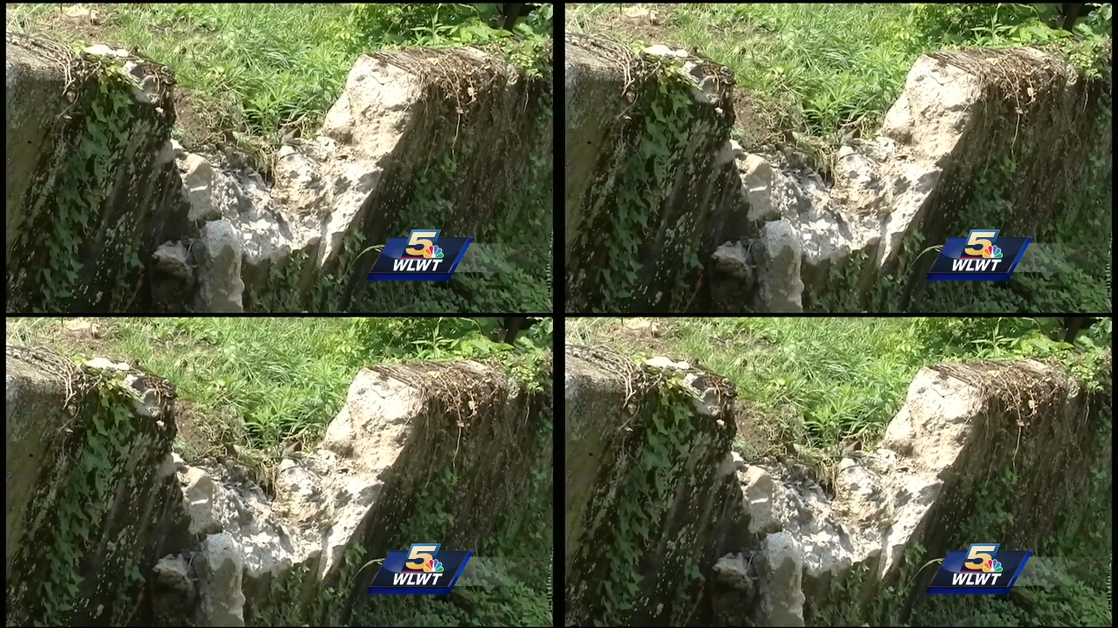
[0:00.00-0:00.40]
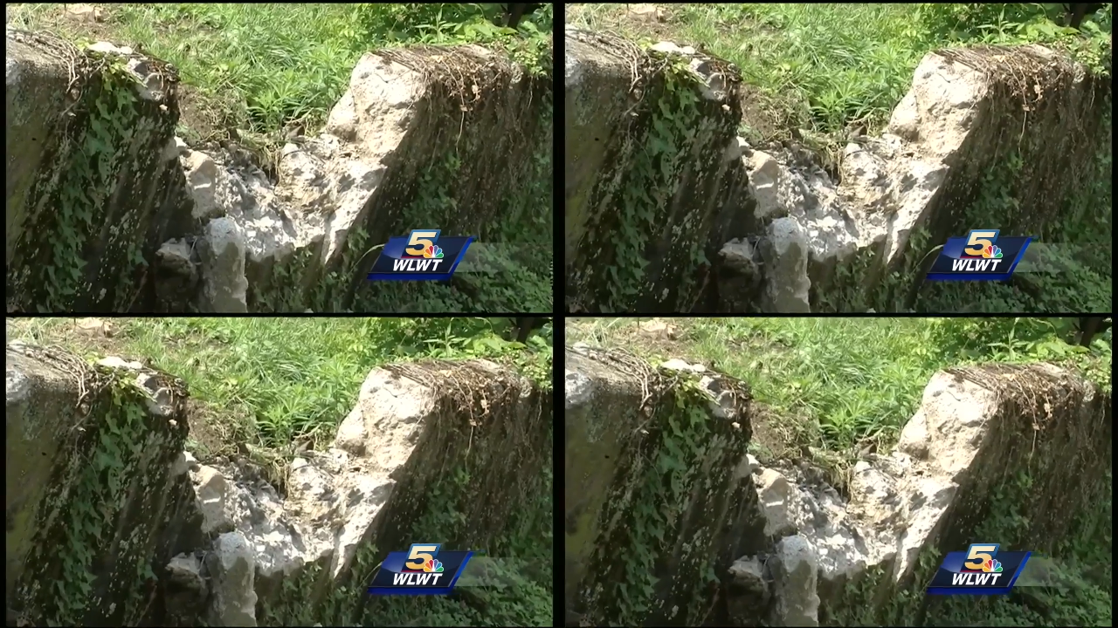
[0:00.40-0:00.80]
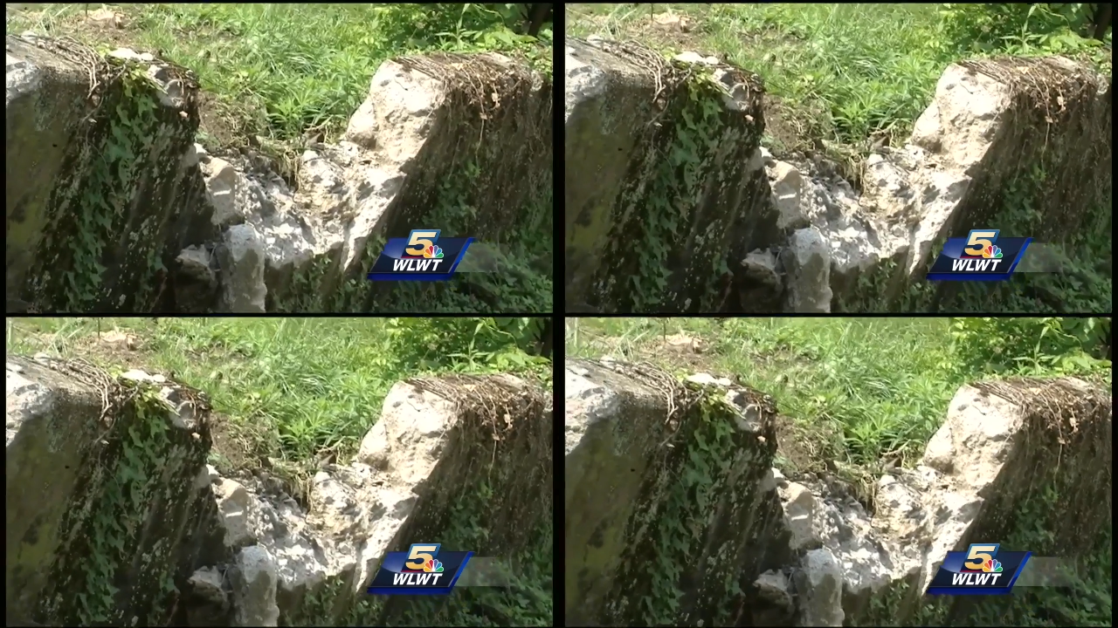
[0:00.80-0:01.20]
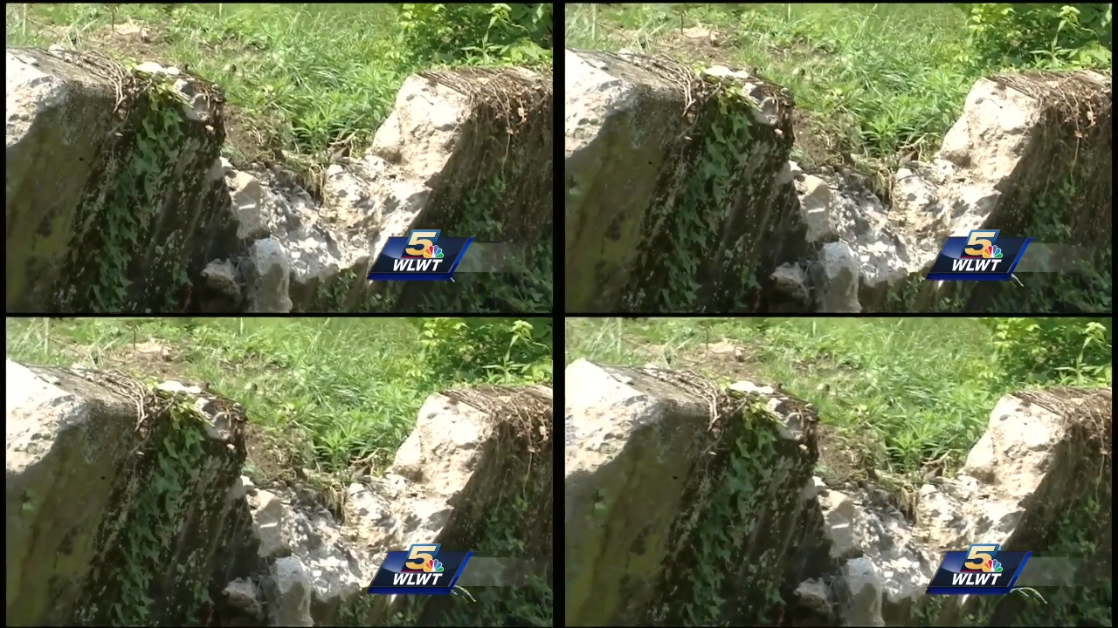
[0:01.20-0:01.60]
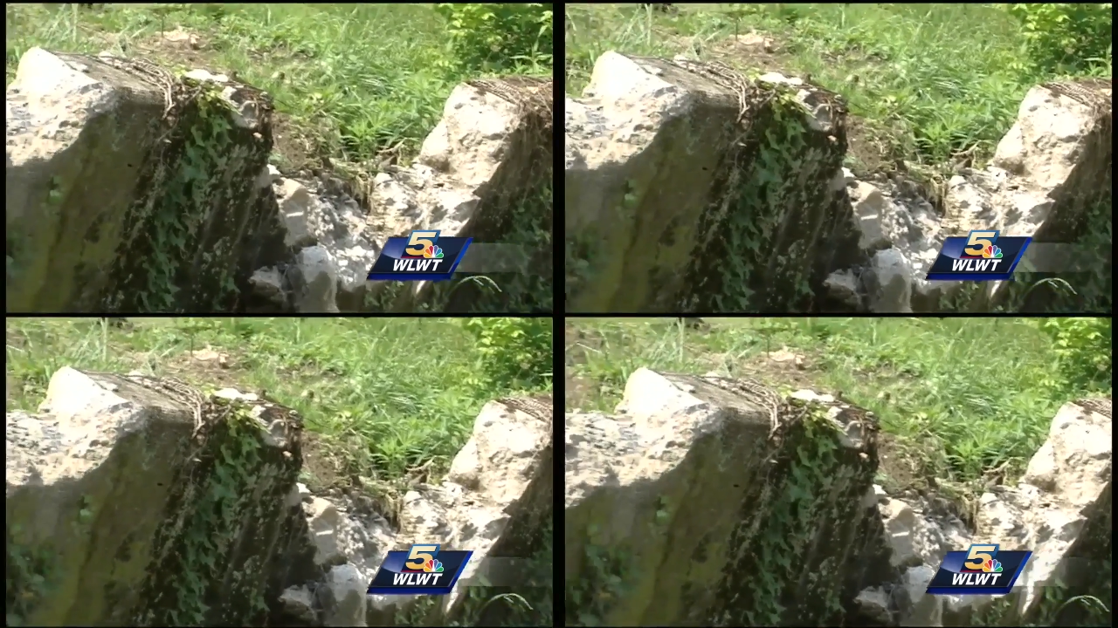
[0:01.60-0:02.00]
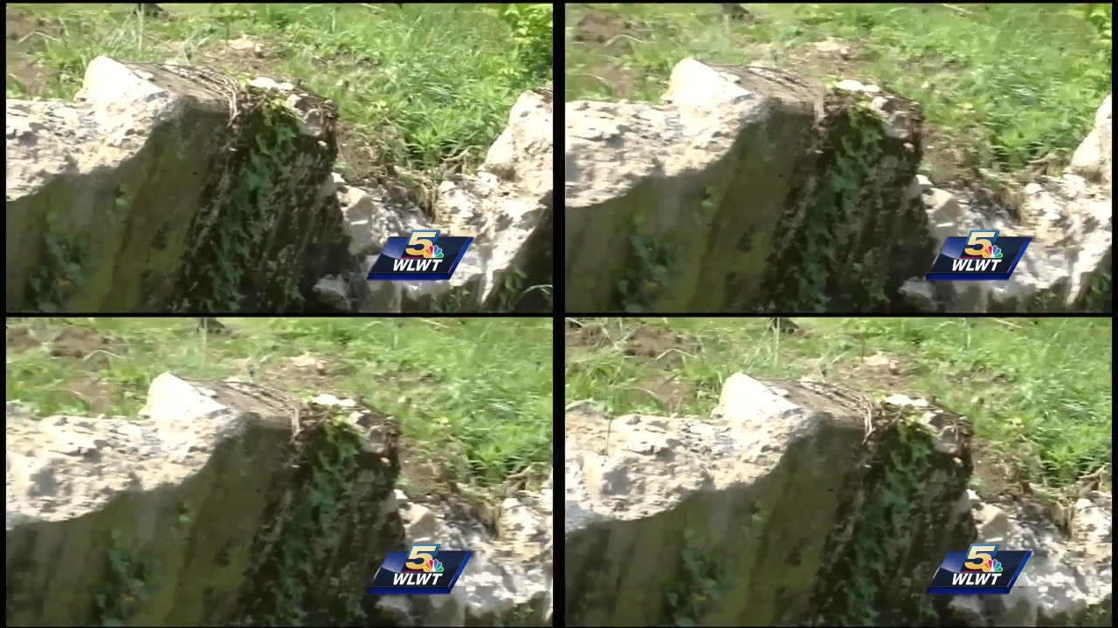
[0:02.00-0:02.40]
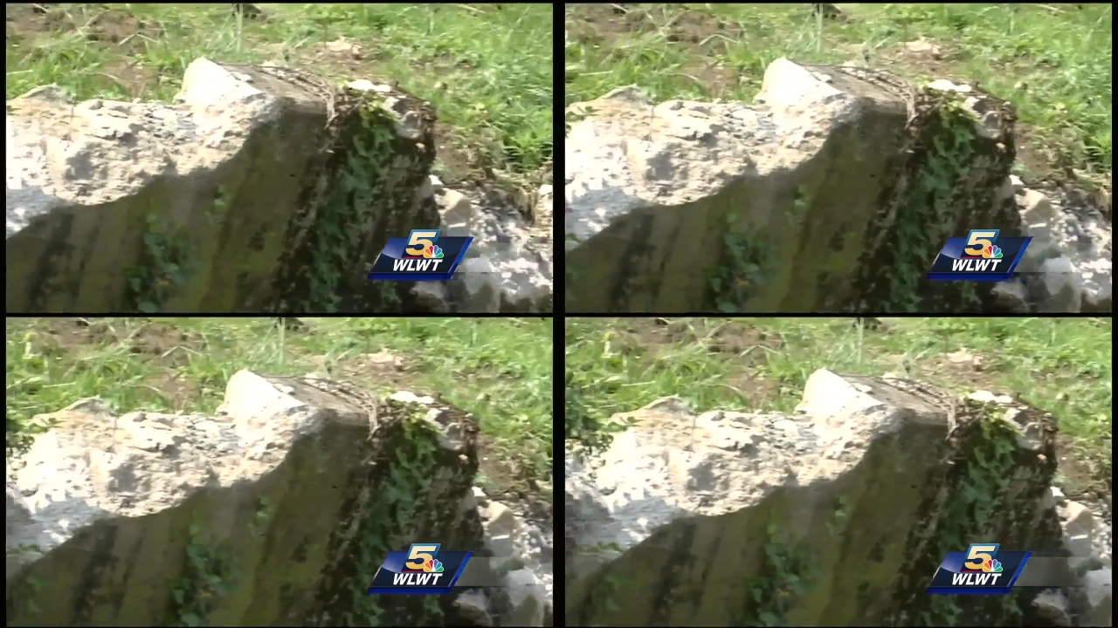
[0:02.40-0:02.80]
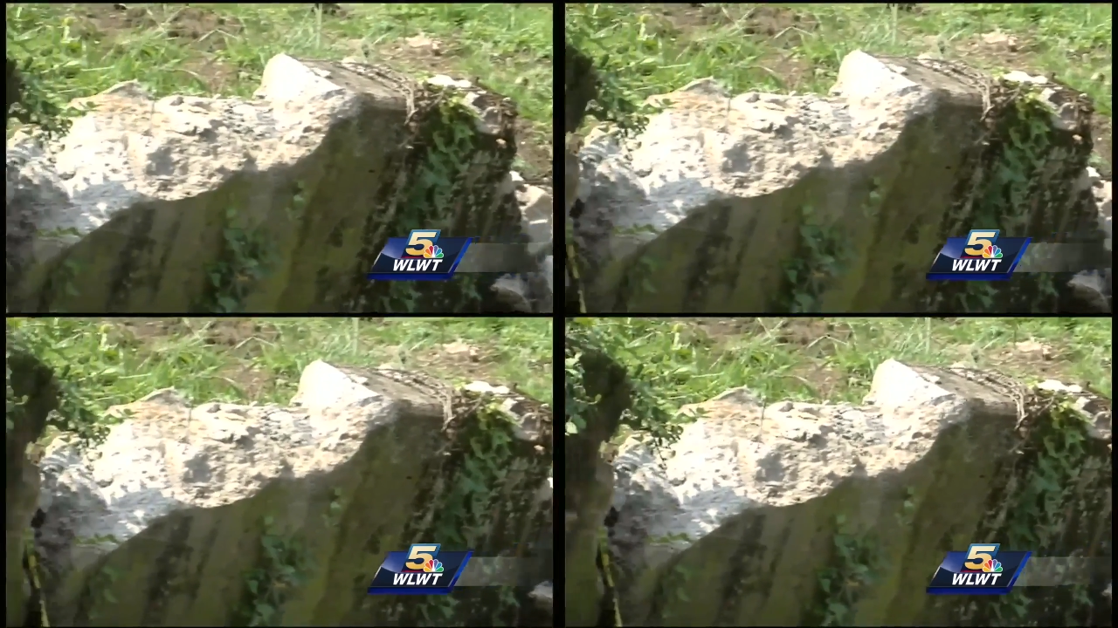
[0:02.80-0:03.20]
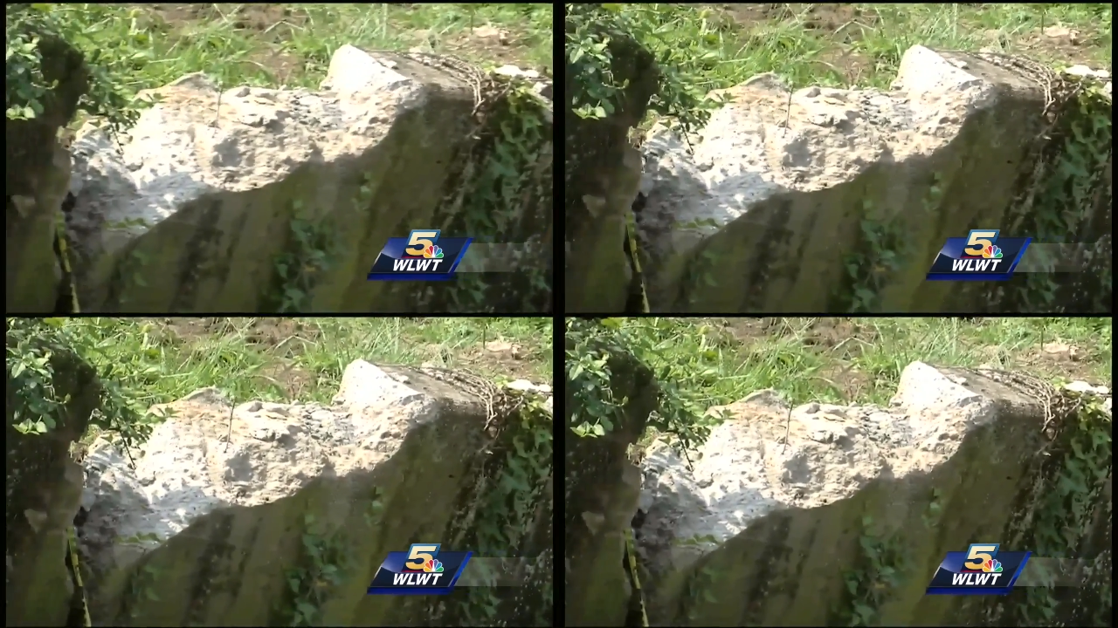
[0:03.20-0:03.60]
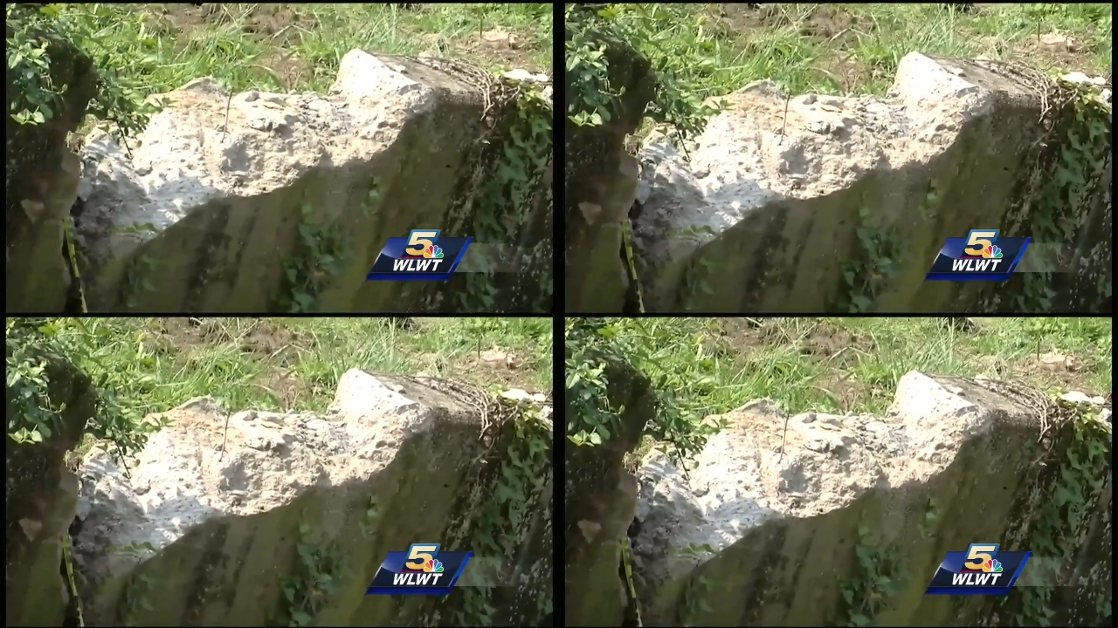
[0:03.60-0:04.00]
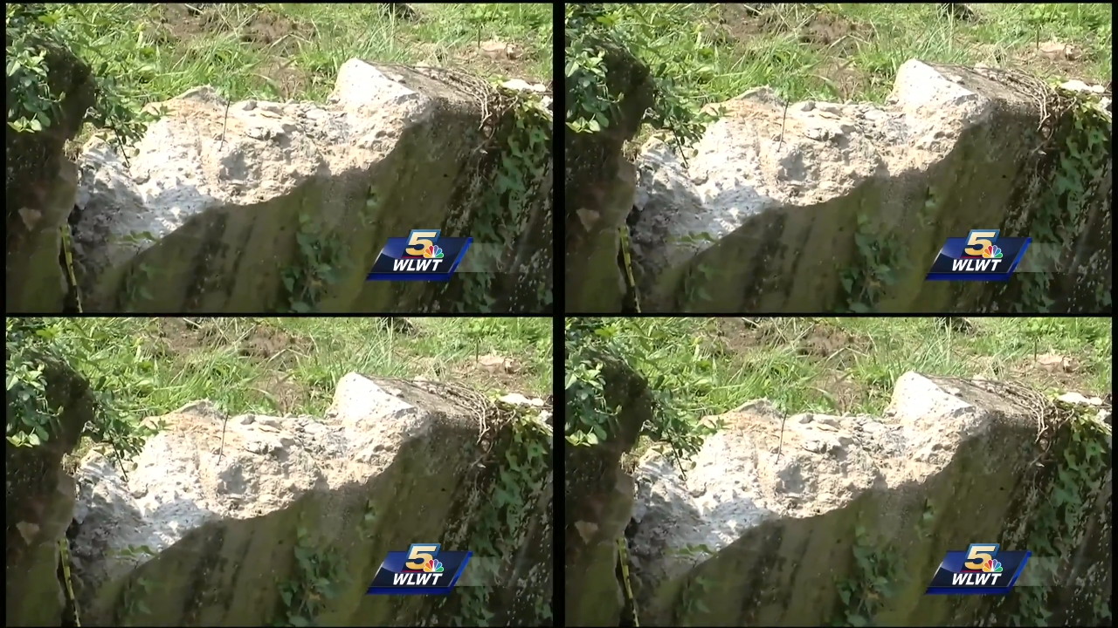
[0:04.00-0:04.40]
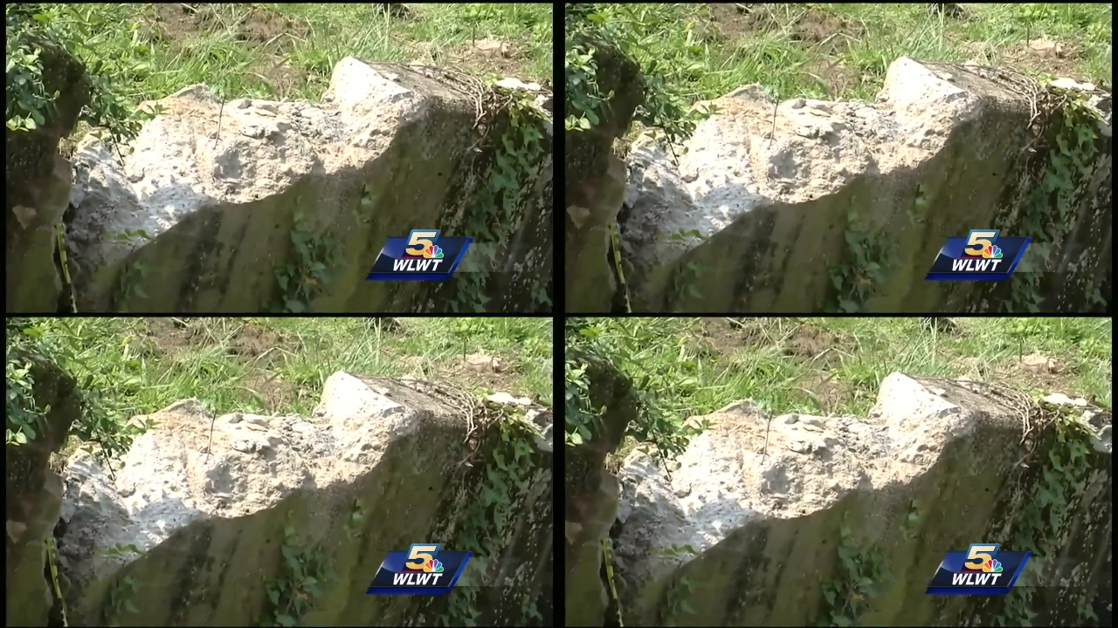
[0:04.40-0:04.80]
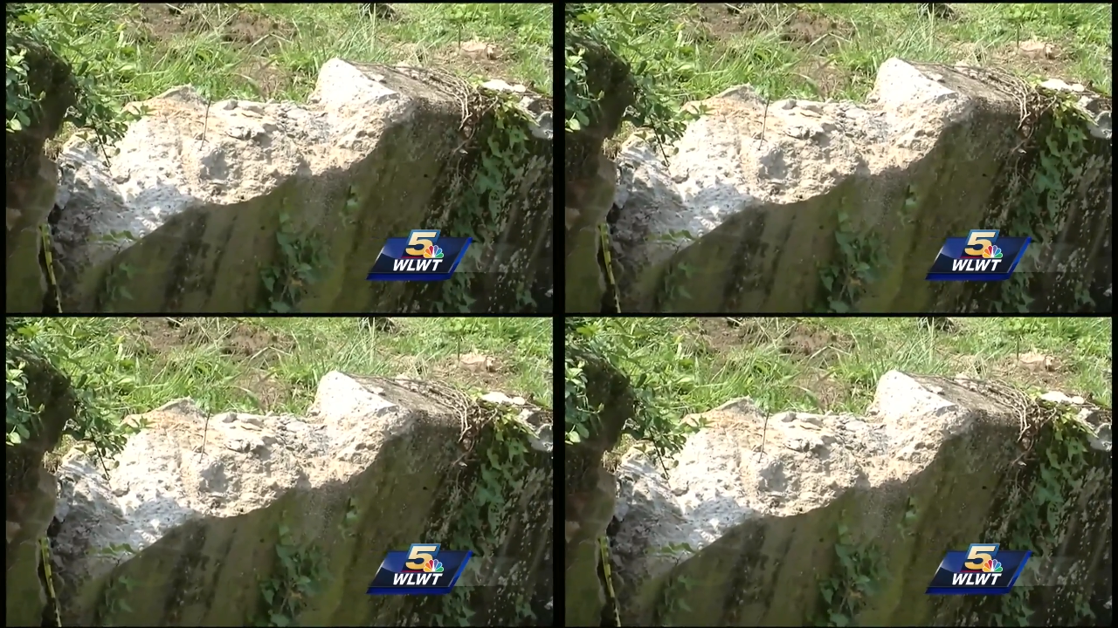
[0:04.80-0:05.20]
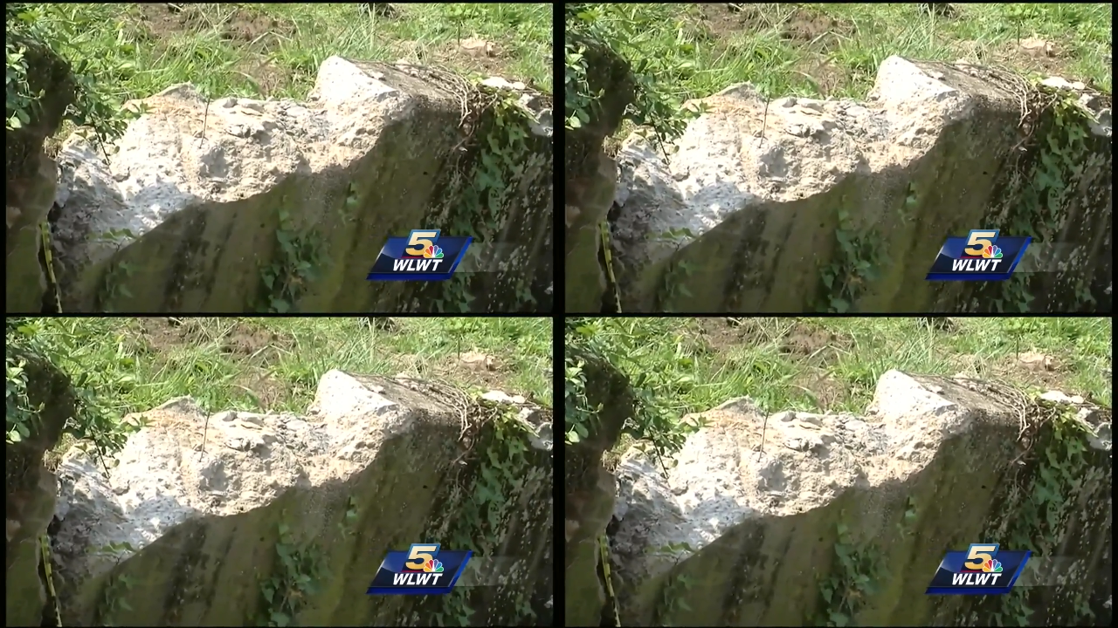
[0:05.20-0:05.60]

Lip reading: (no speaker visible)